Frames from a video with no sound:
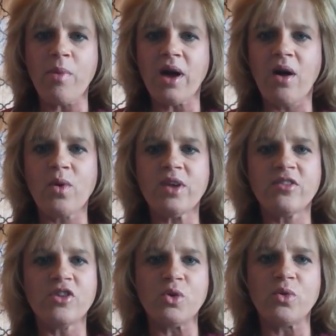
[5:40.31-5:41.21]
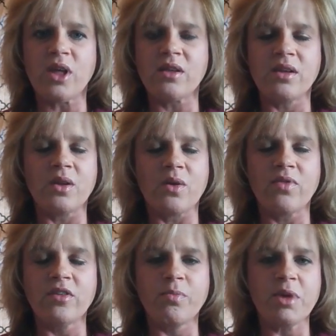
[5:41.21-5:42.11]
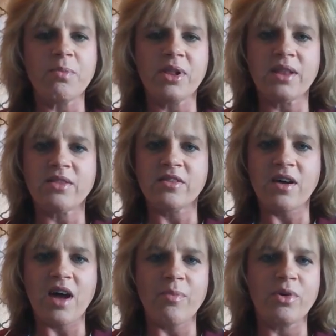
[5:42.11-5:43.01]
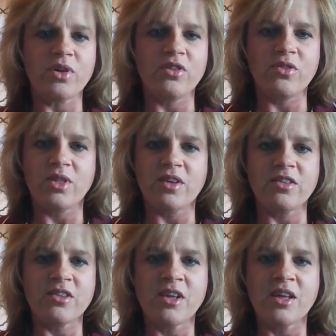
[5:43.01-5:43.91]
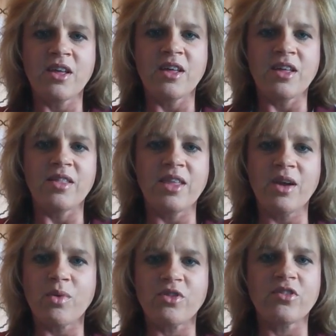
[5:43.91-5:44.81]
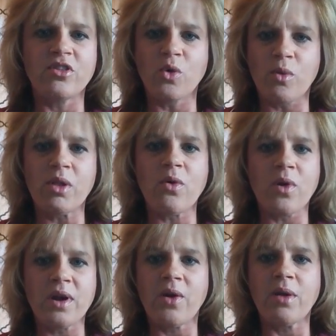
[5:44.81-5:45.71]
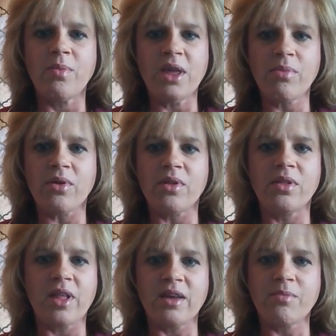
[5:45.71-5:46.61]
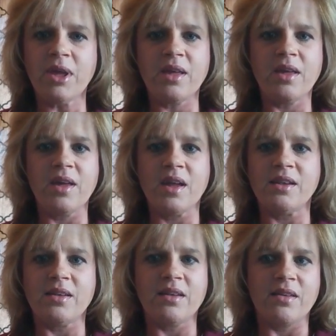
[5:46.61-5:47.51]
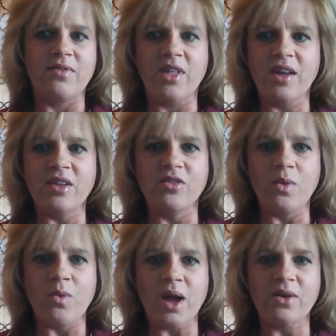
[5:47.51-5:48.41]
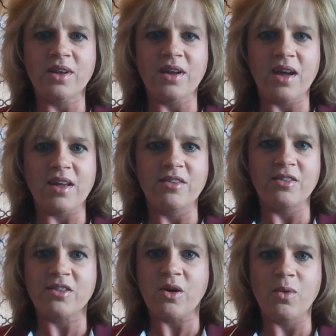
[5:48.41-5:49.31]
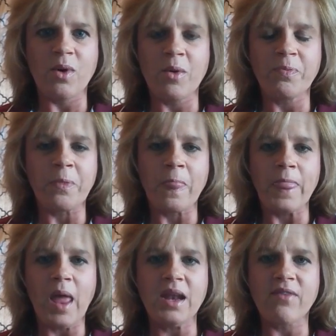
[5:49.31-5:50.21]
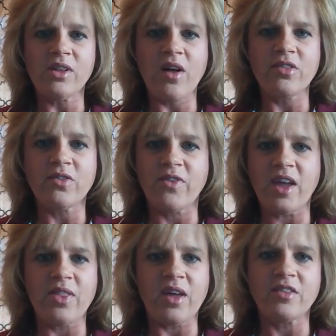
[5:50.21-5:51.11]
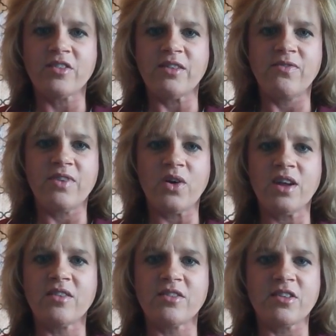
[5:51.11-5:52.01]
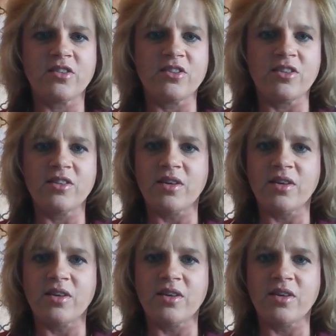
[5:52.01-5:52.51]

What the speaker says: I always knew that if these people at the top could do this, they were just normal, ordinary people like me. And if they could do it, why couldn't I? So I never lost faith. I stayed very consistent.